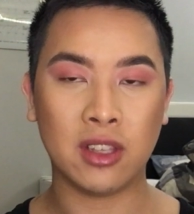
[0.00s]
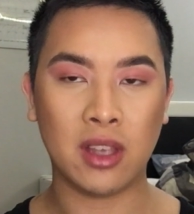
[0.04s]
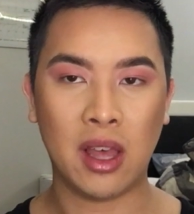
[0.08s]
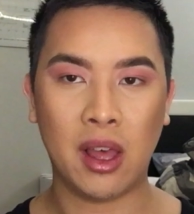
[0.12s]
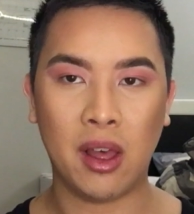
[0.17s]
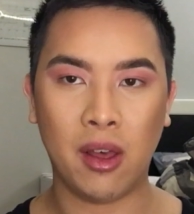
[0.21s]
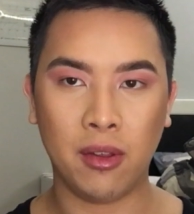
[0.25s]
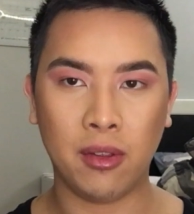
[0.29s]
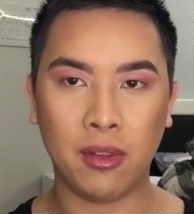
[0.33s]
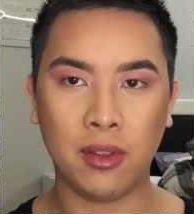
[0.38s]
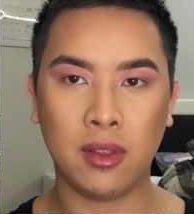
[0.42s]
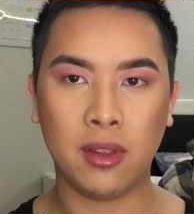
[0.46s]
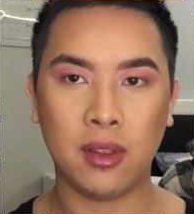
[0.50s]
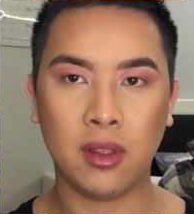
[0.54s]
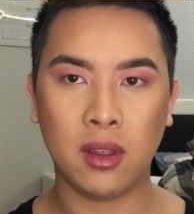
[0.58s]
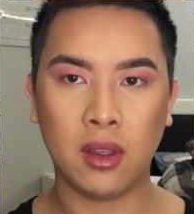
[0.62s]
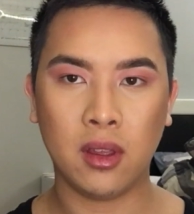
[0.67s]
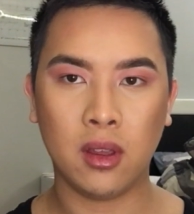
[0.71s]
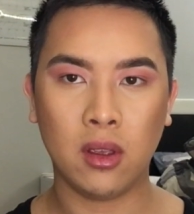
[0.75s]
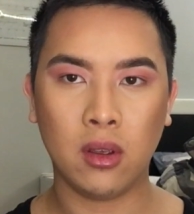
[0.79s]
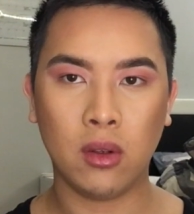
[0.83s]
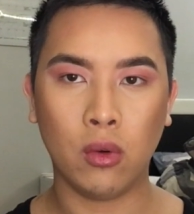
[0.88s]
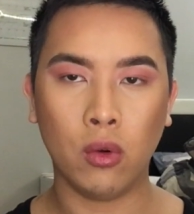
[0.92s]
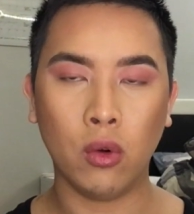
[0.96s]
health
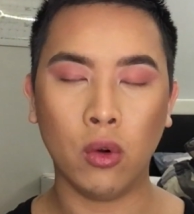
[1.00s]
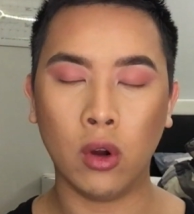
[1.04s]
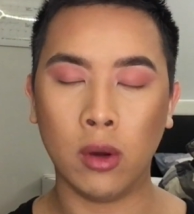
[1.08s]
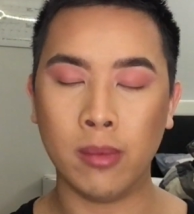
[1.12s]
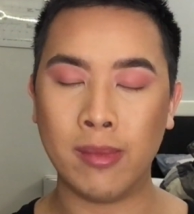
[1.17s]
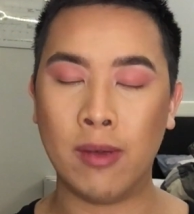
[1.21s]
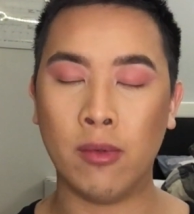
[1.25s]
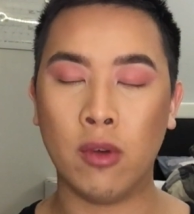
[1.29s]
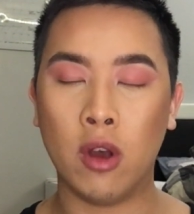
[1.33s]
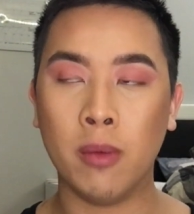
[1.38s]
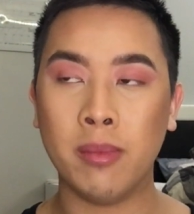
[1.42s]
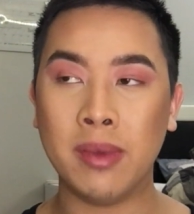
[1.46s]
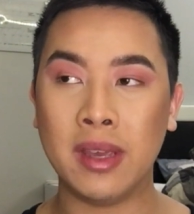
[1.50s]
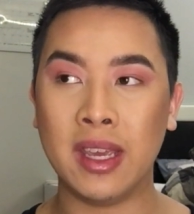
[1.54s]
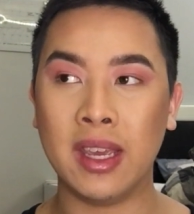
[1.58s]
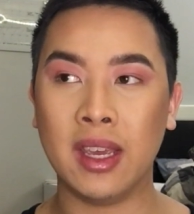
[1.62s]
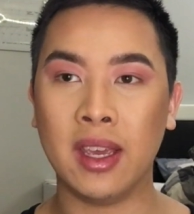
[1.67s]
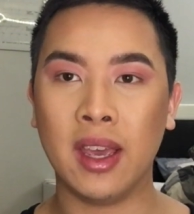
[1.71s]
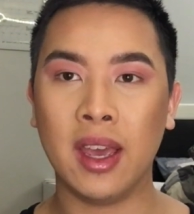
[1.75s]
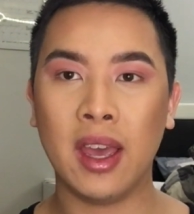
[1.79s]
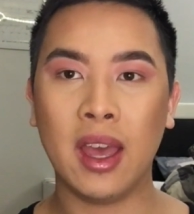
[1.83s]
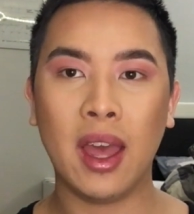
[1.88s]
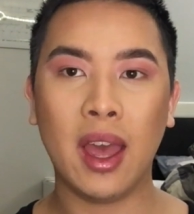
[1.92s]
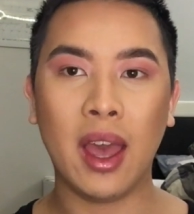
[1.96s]
or my well
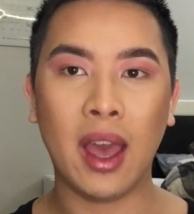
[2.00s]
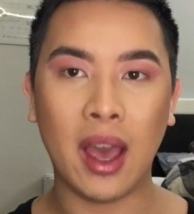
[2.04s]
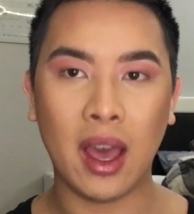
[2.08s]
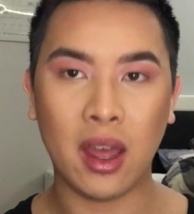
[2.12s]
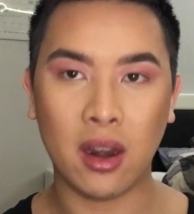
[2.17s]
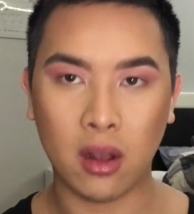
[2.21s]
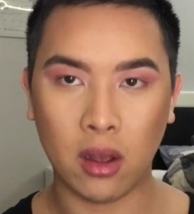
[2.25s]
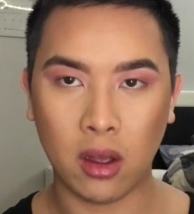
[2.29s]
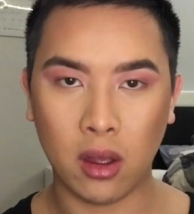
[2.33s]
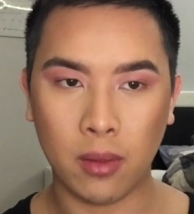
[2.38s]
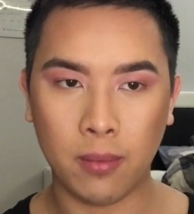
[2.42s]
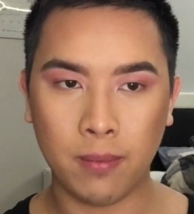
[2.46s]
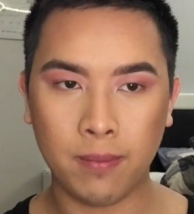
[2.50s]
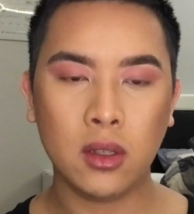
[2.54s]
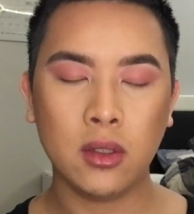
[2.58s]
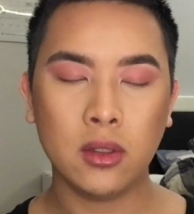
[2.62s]
being at all.